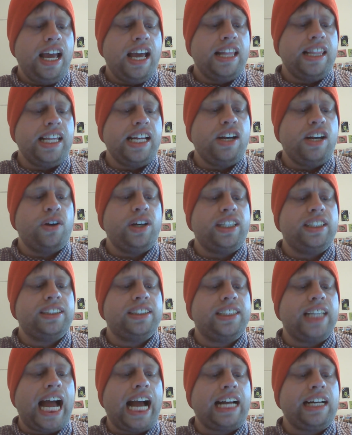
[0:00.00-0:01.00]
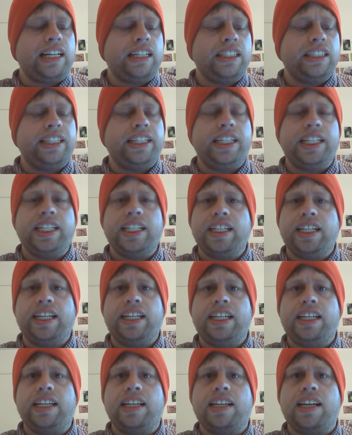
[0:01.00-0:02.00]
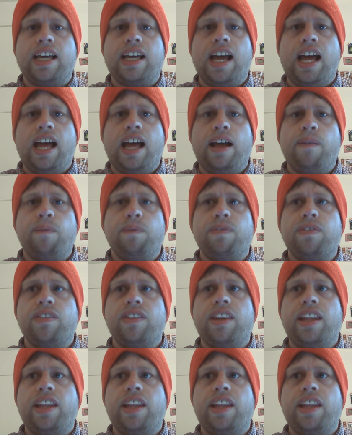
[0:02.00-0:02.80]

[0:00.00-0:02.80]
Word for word: they don't exactly like um,